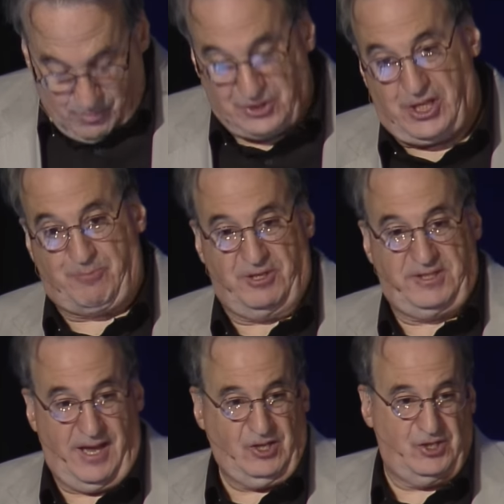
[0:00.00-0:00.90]
was the
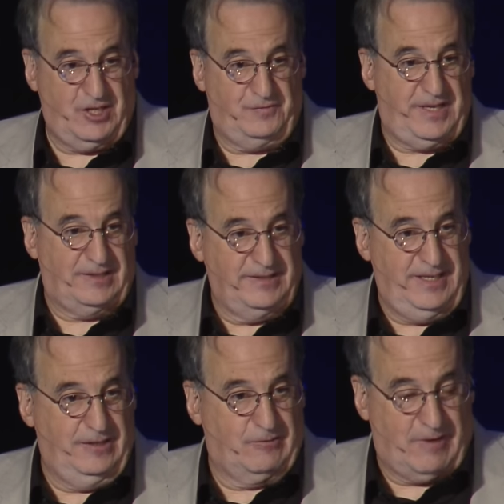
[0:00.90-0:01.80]
protection of their
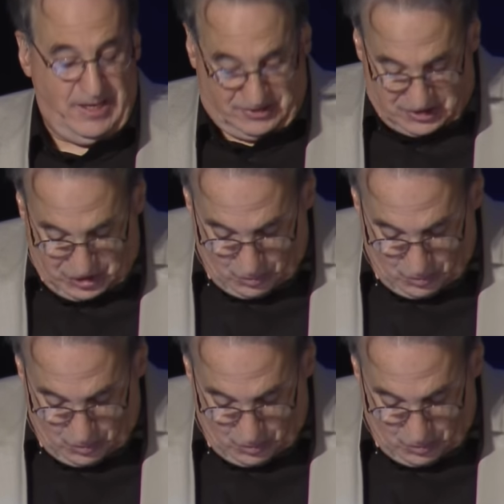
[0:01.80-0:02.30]
legal rights as